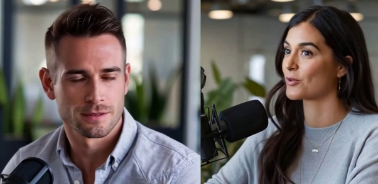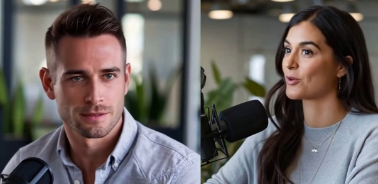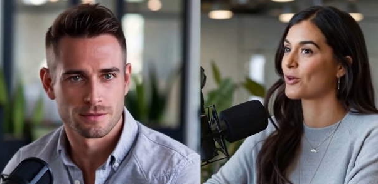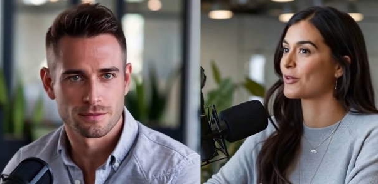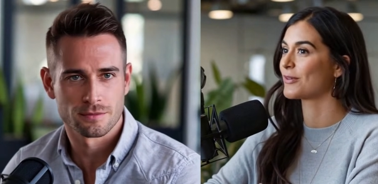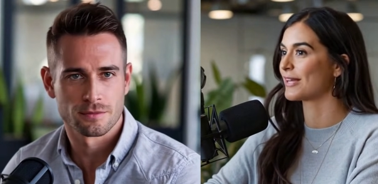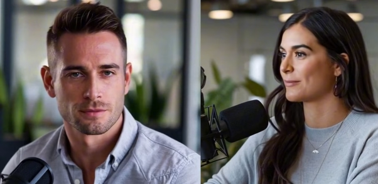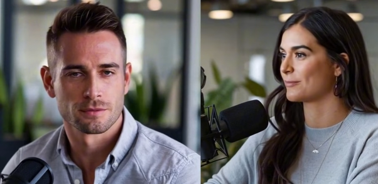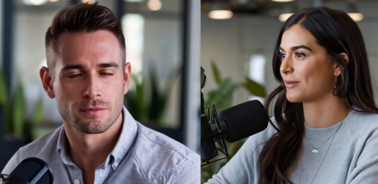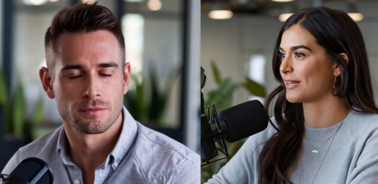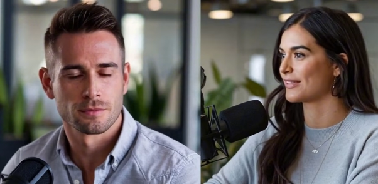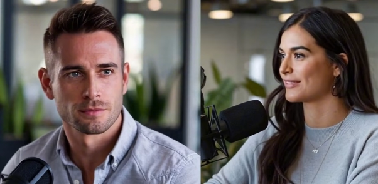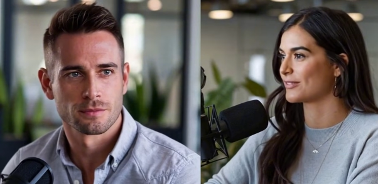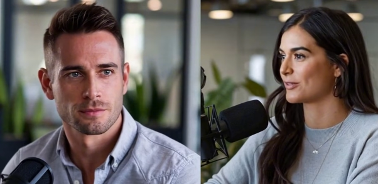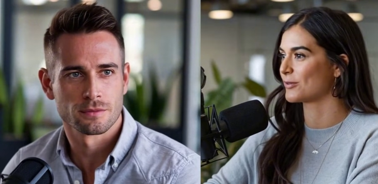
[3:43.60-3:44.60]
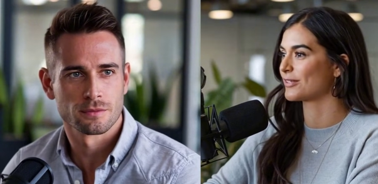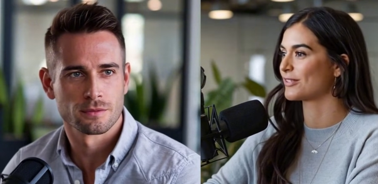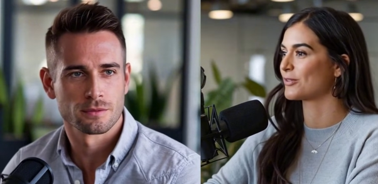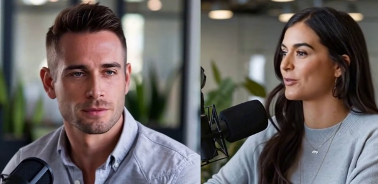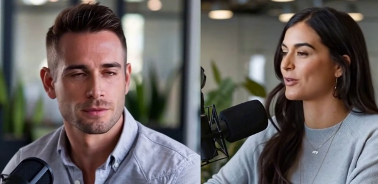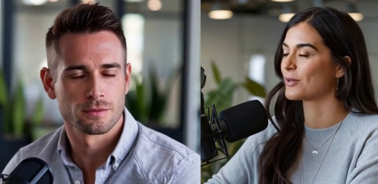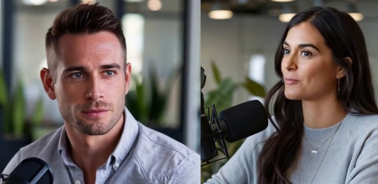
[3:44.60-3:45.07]
Speaker 1: So all that blood is going
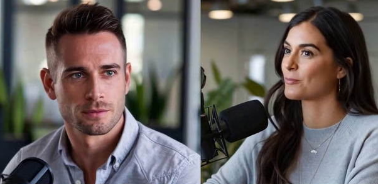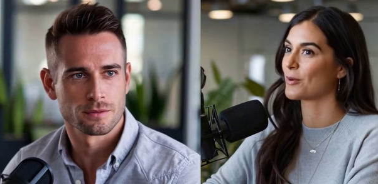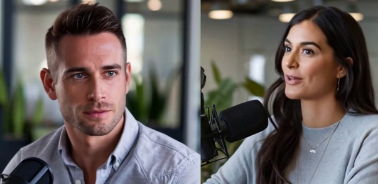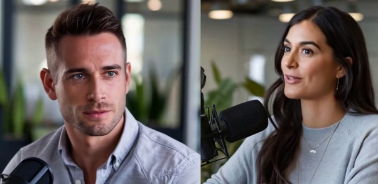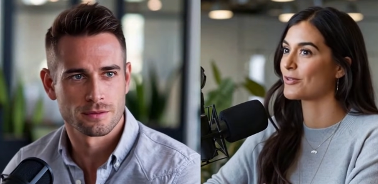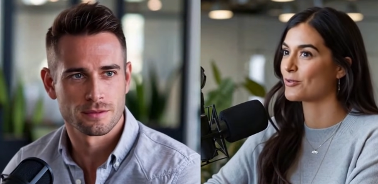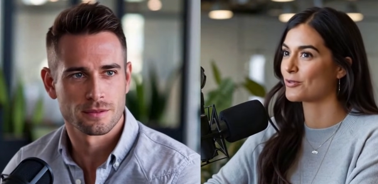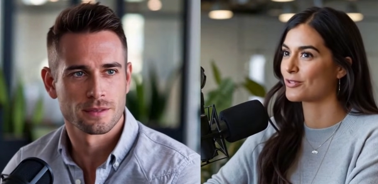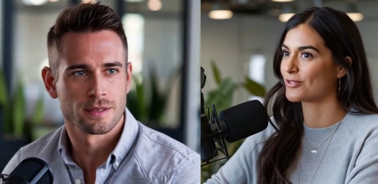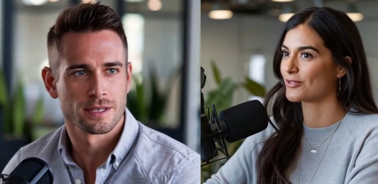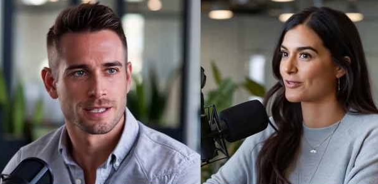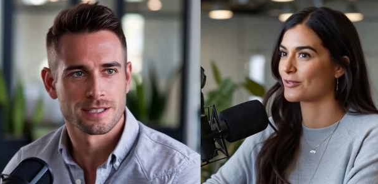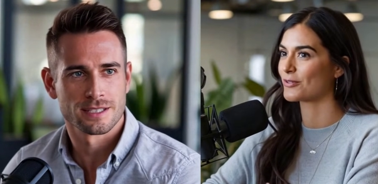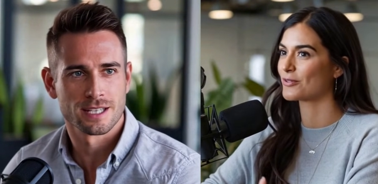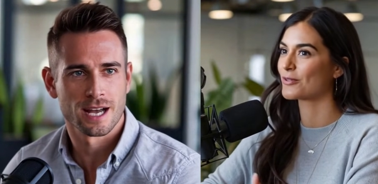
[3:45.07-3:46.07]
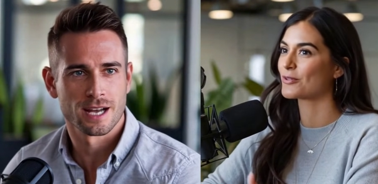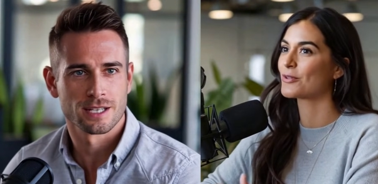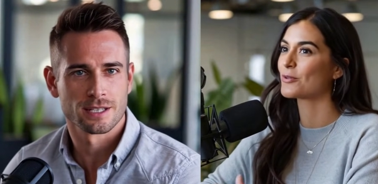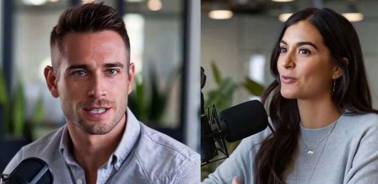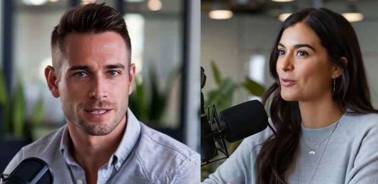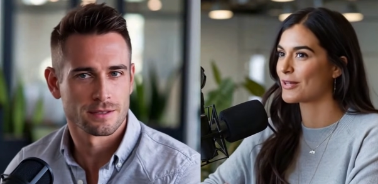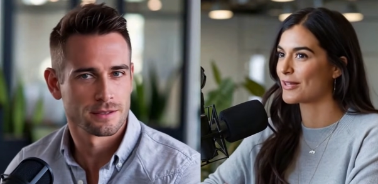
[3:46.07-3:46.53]
to our muscles.
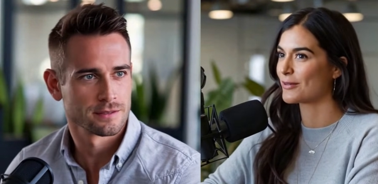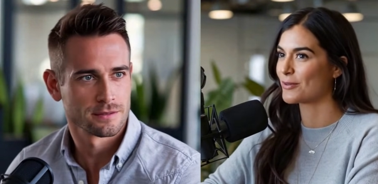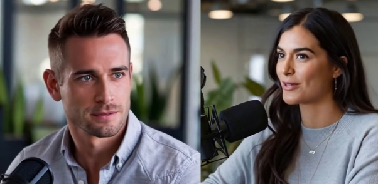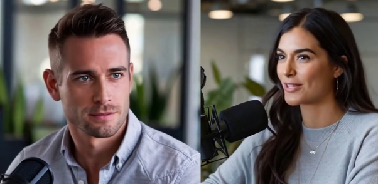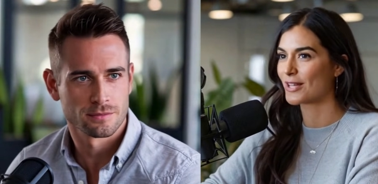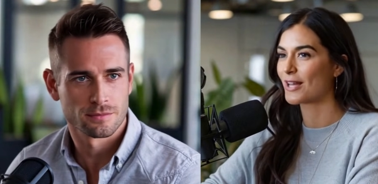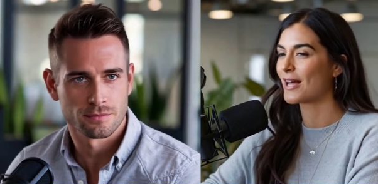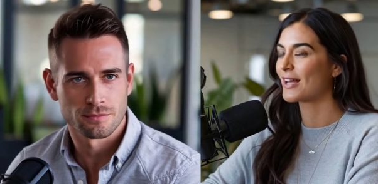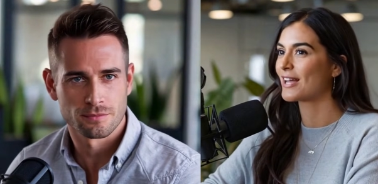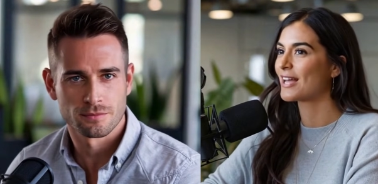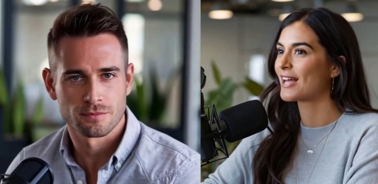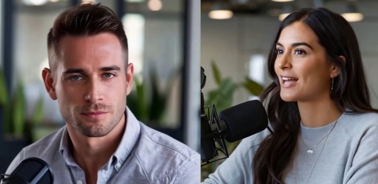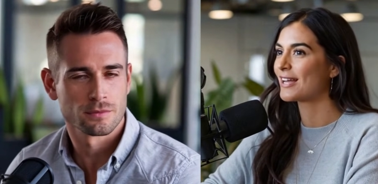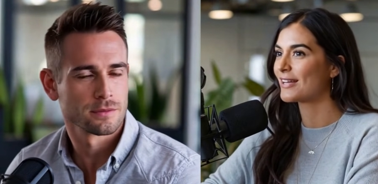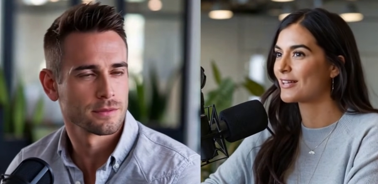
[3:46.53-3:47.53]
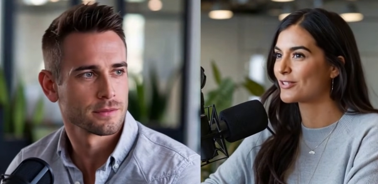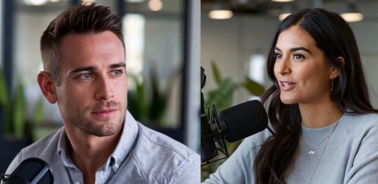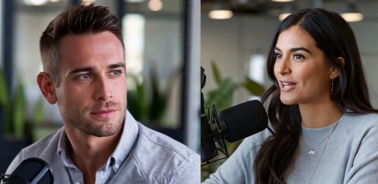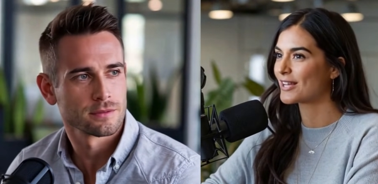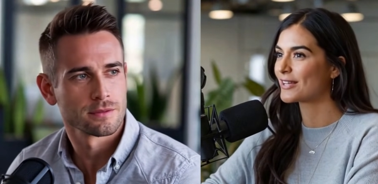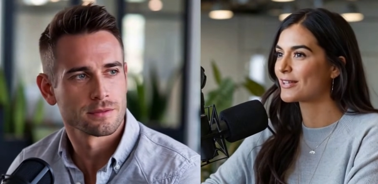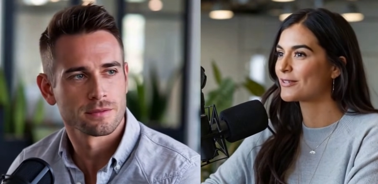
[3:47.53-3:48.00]
Speaker 2: Exactly.
Speaker 1: Leaving the gut high and
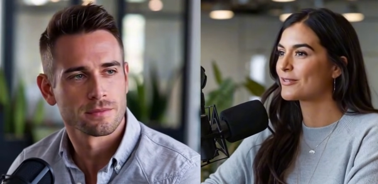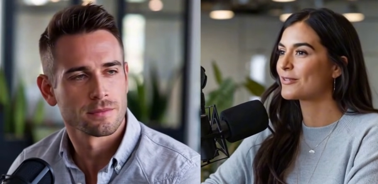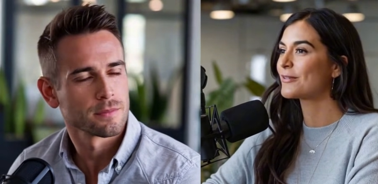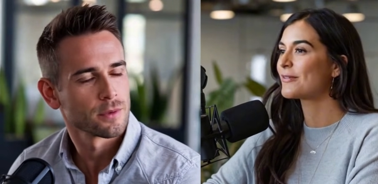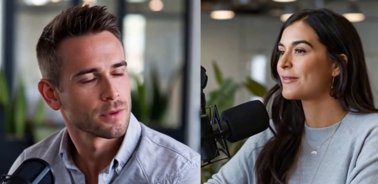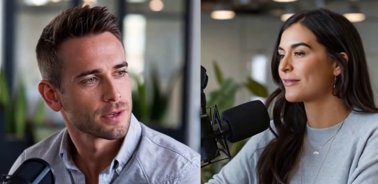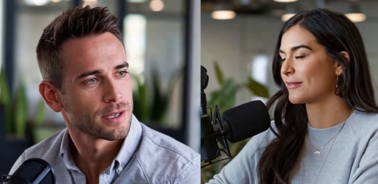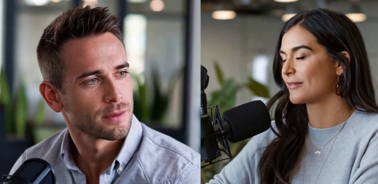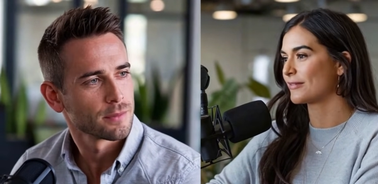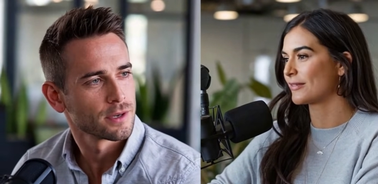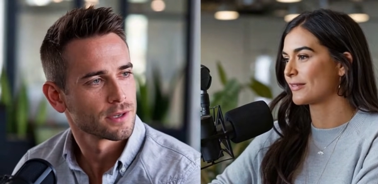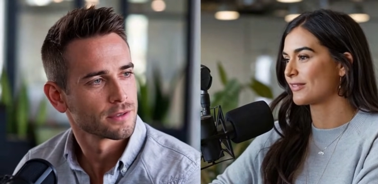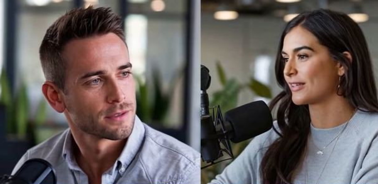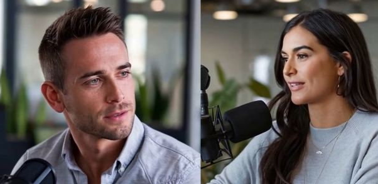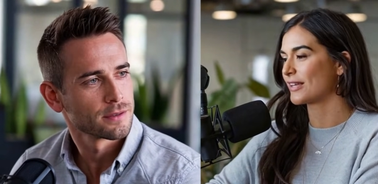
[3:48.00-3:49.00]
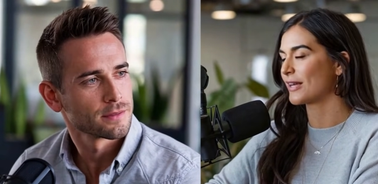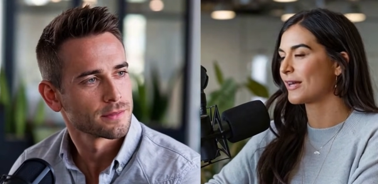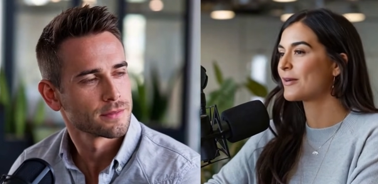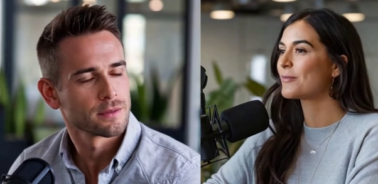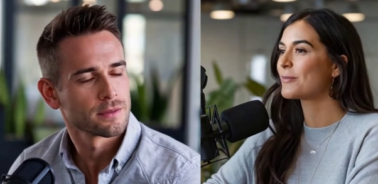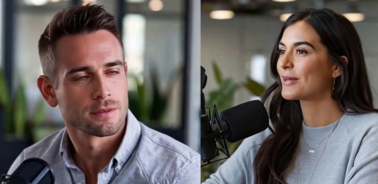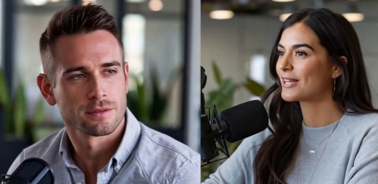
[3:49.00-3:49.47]
dry.
Speaker 2: Pretty much.
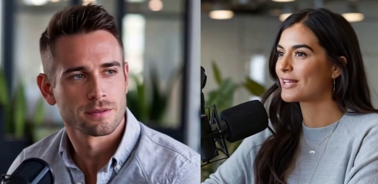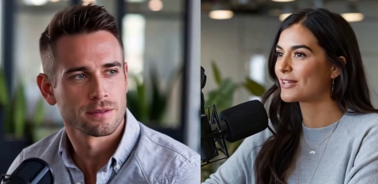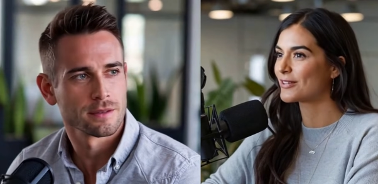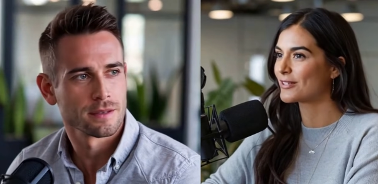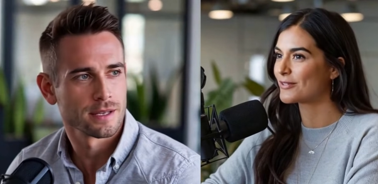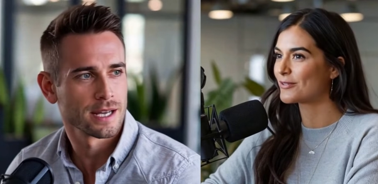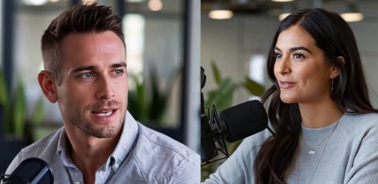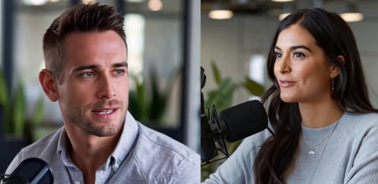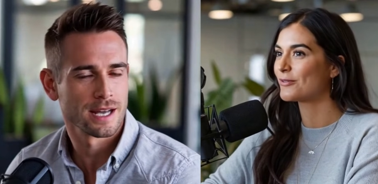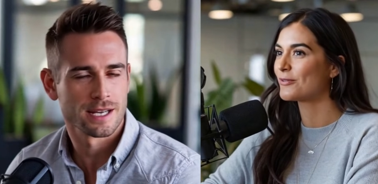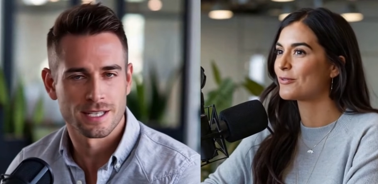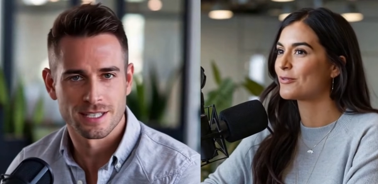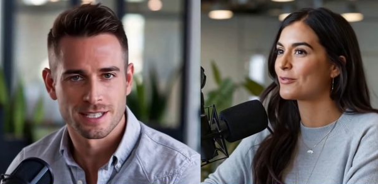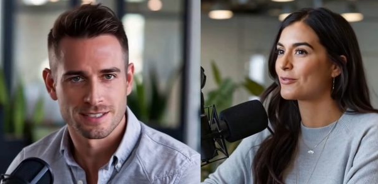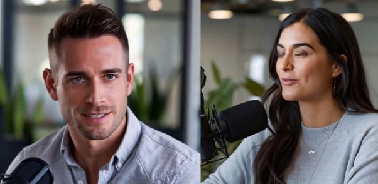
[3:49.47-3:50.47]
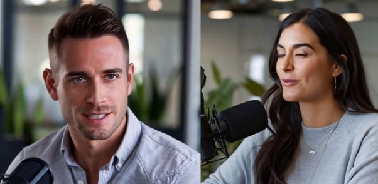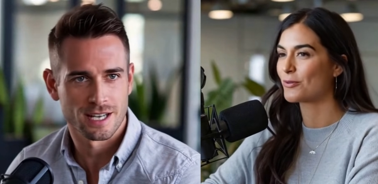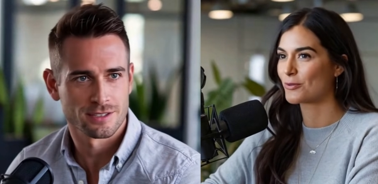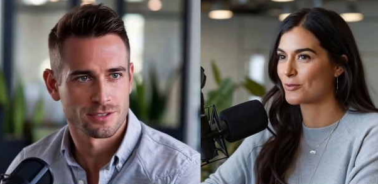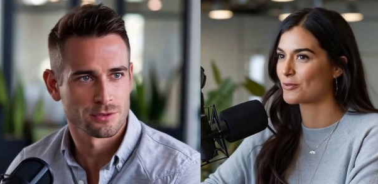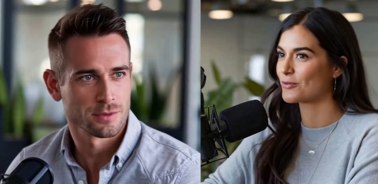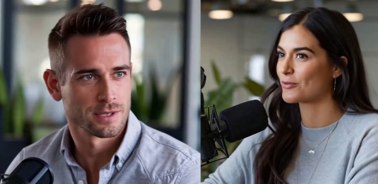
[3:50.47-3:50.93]
Speaker 1: Oh,
Speaker 2: man. And that can
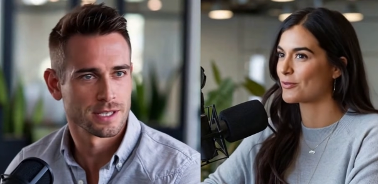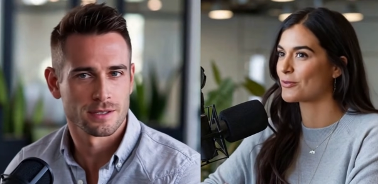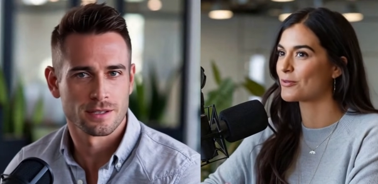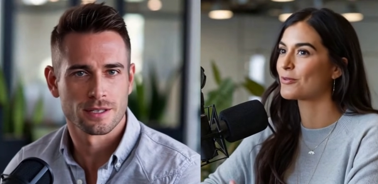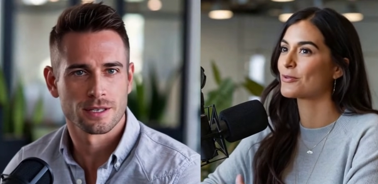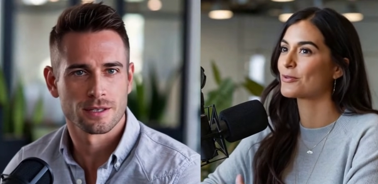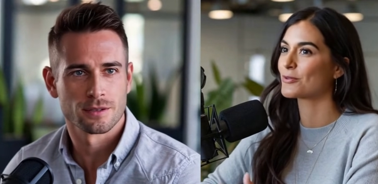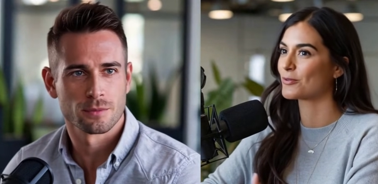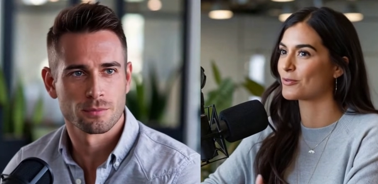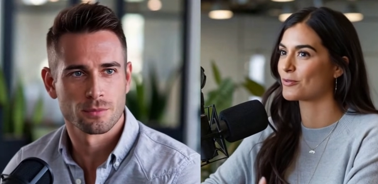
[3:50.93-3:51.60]
exacerbate the